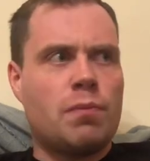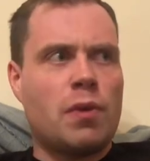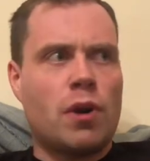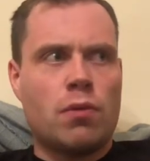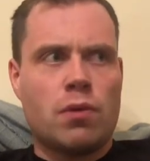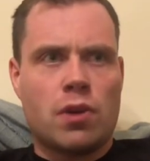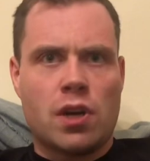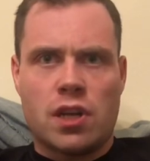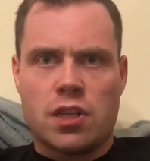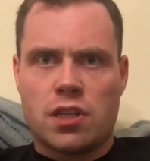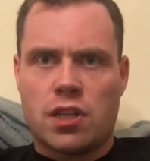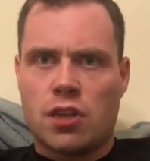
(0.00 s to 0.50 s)

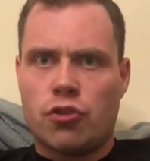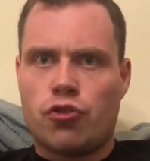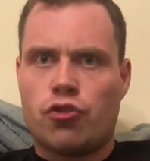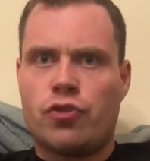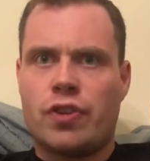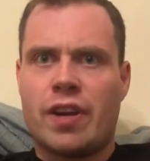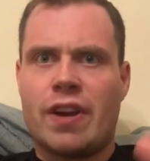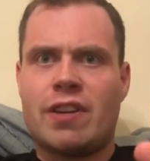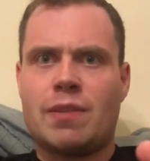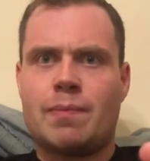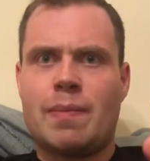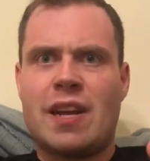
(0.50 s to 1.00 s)
Both guys got through
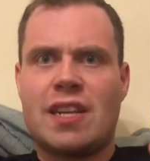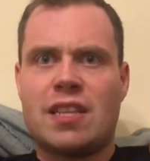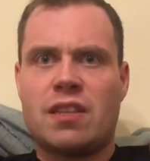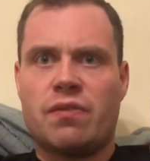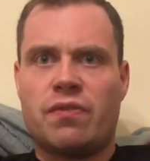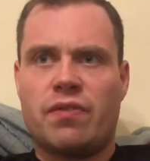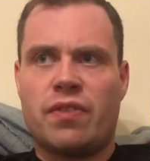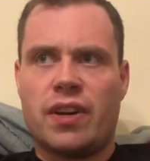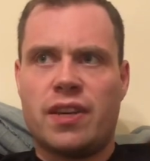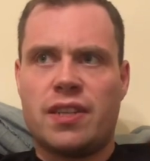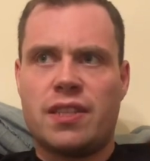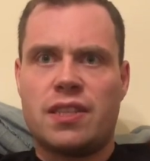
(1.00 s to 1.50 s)
their respective
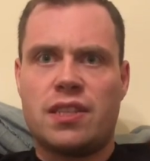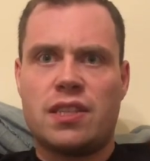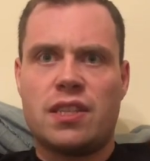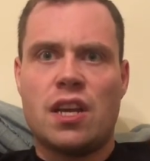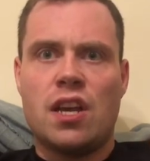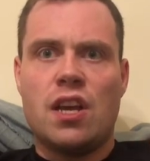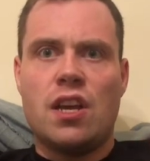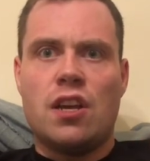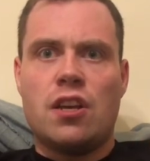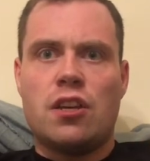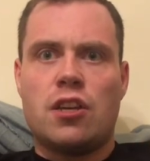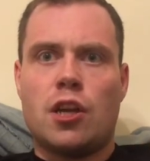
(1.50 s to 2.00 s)
fights.
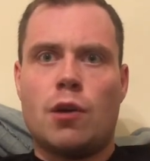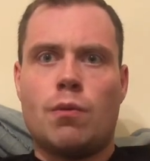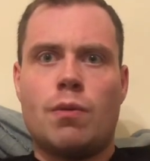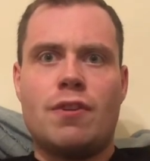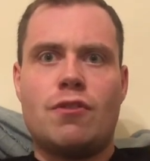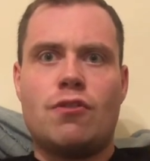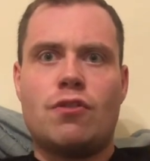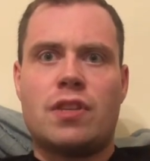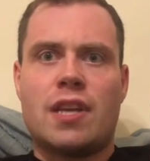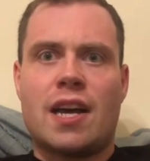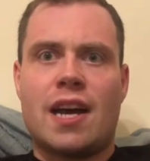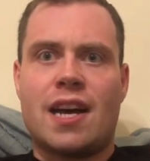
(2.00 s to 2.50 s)
You know, we
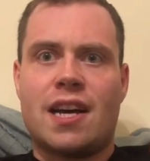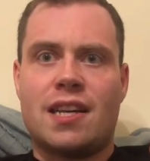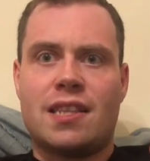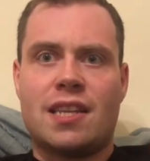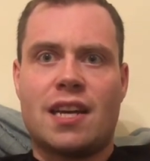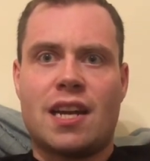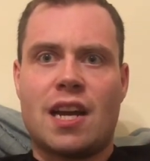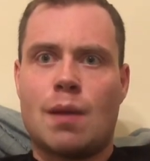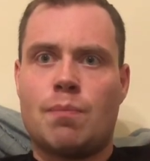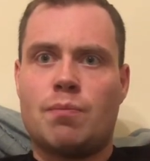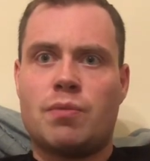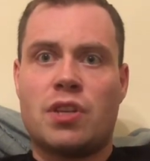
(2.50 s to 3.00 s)
just had
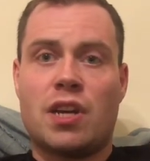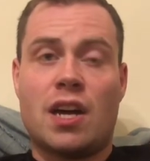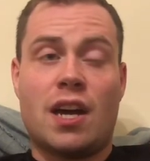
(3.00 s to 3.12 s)
that.